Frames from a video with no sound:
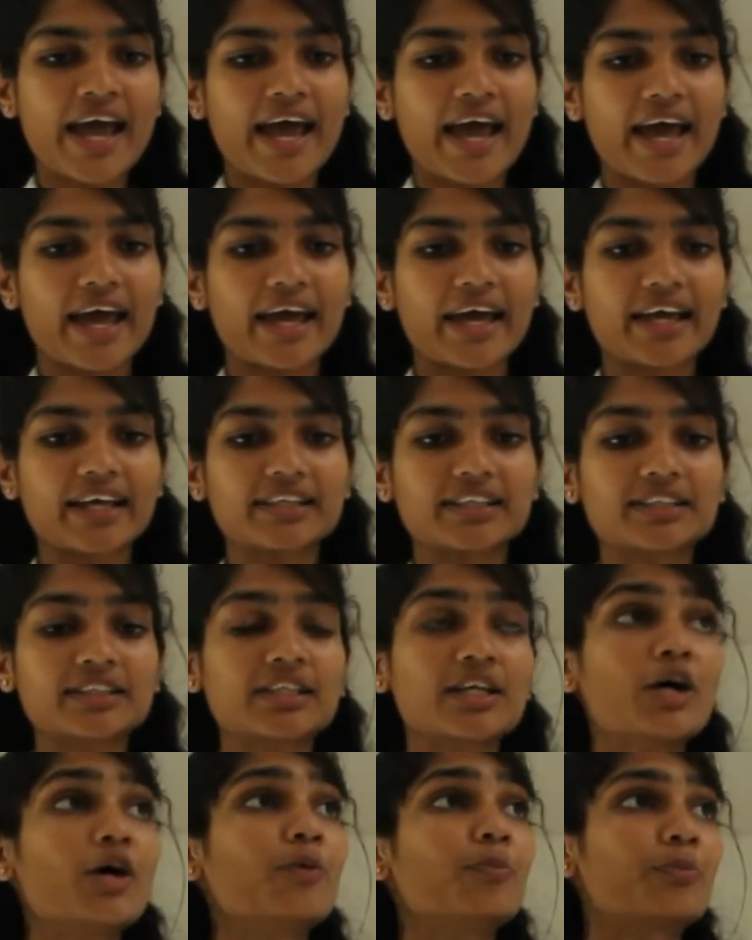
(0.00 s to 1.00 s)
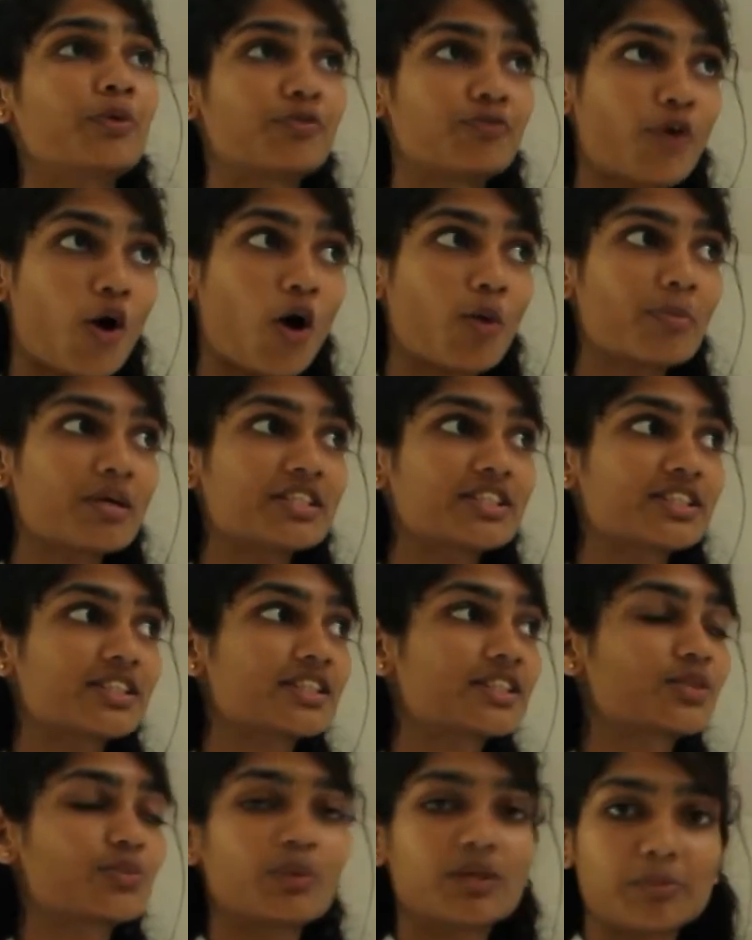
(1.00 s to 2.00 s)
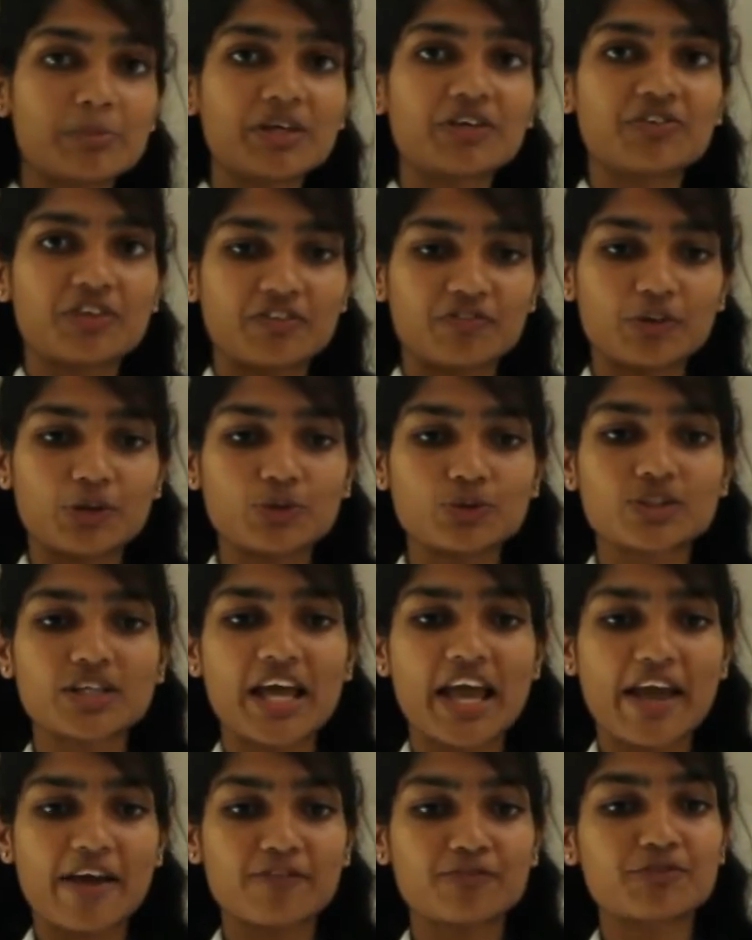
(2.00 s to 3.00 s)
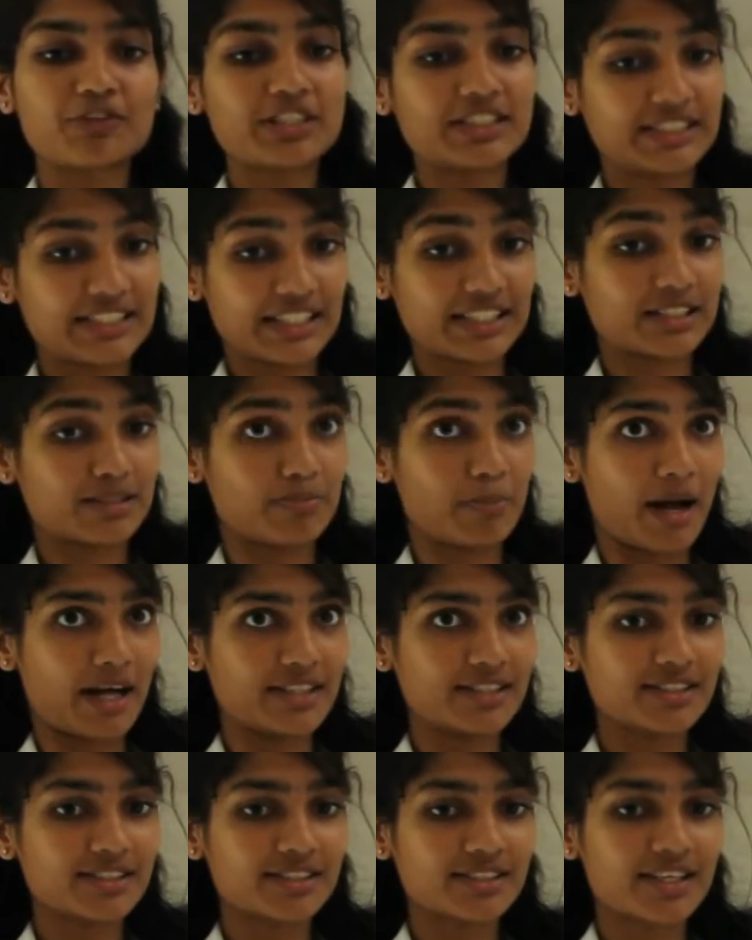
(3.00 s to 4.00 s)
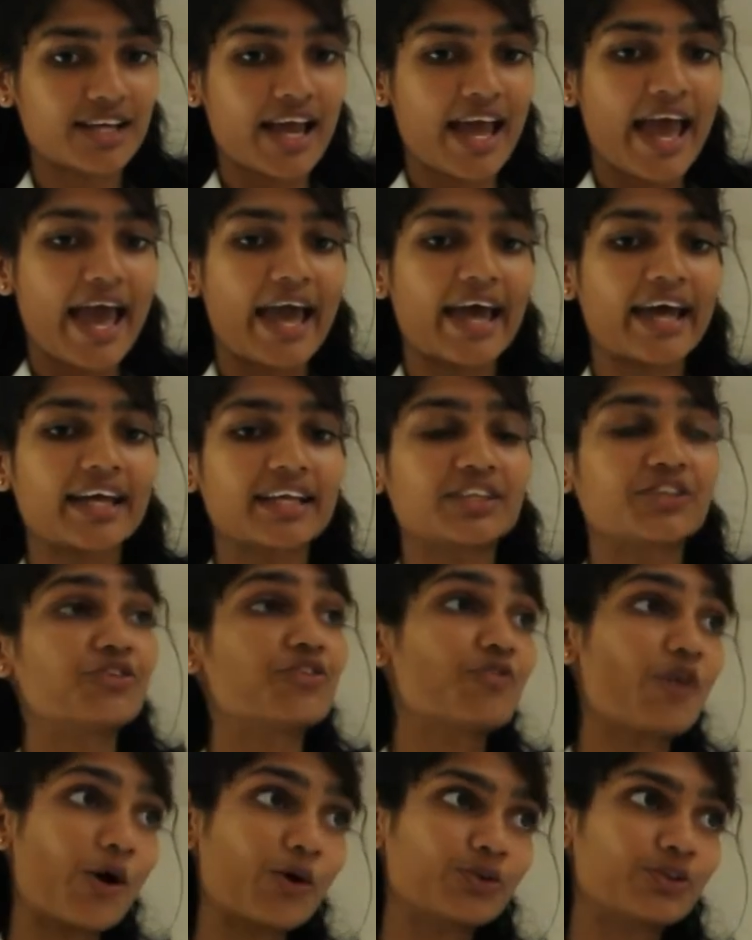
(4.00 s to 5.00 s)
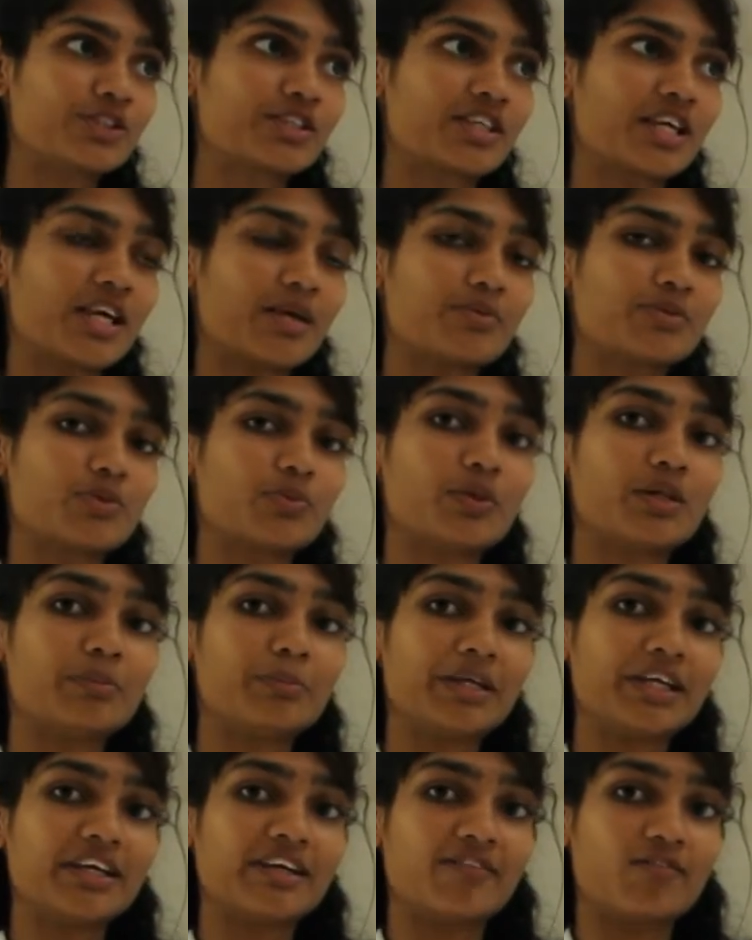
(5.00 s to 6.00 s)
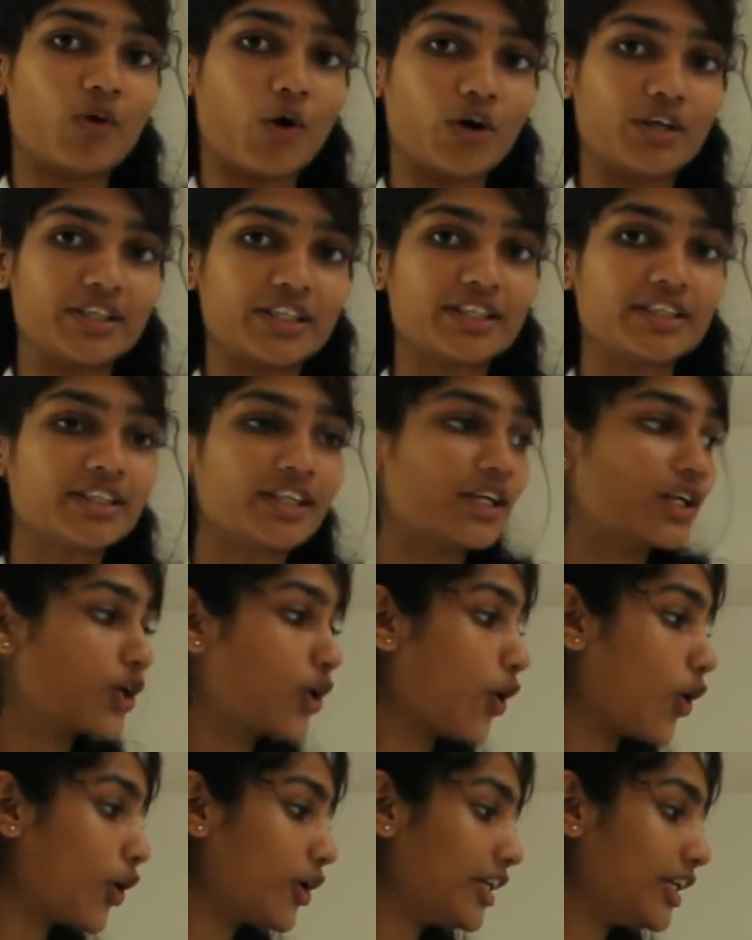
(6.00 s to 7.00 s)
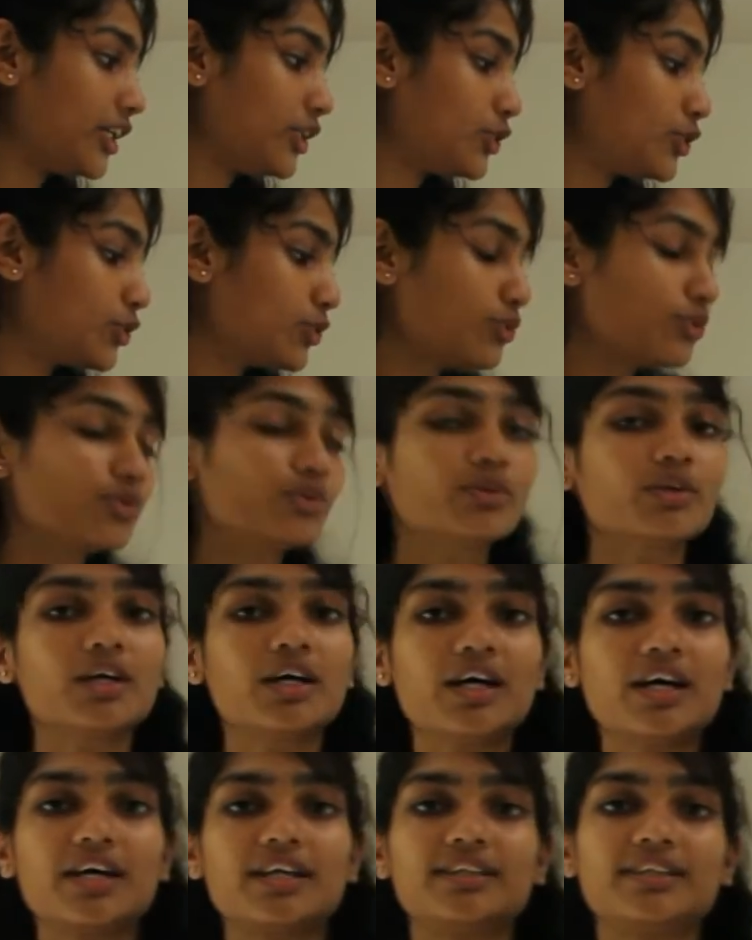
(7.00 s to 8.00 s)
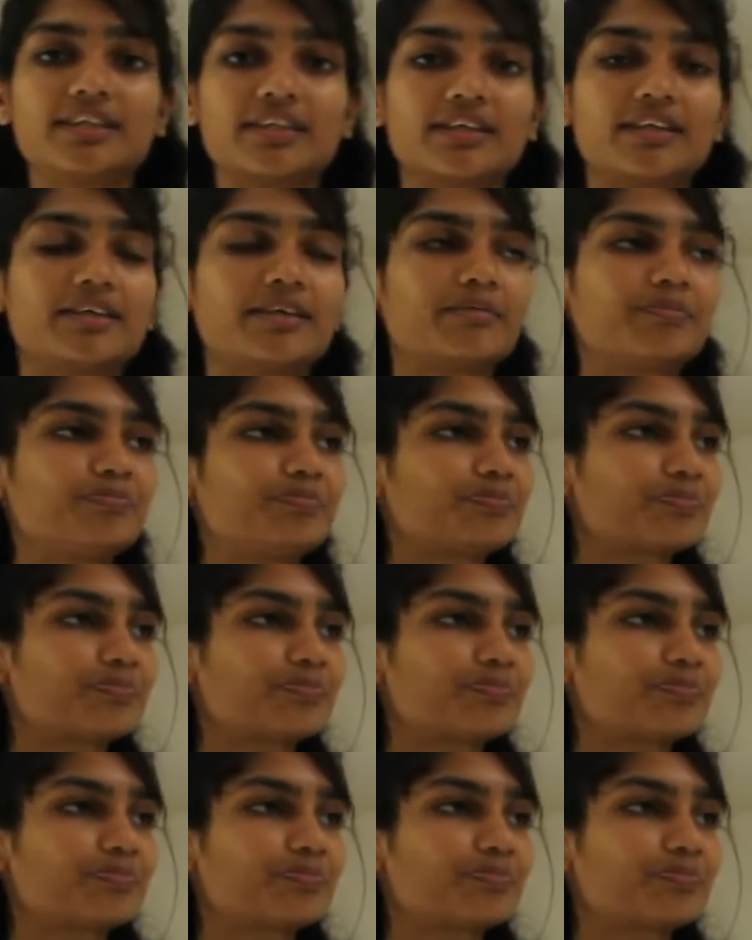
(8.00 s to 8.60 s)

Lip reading: And performances will be reviewed every 6 months, and reward schemes will be awarded according to the